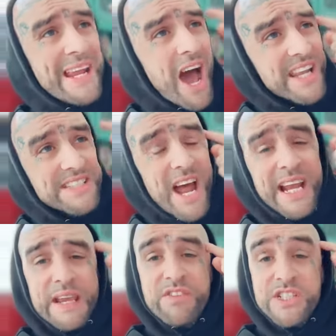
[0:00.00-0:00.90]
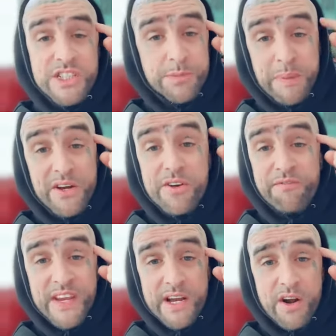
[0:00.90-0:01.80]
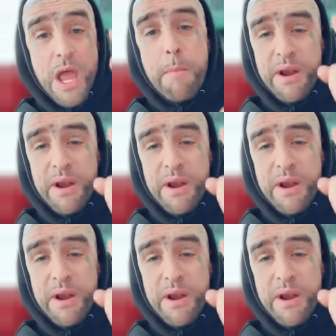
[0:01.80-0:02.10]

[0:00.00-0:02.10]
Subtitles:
God has not given us a spirit of fear,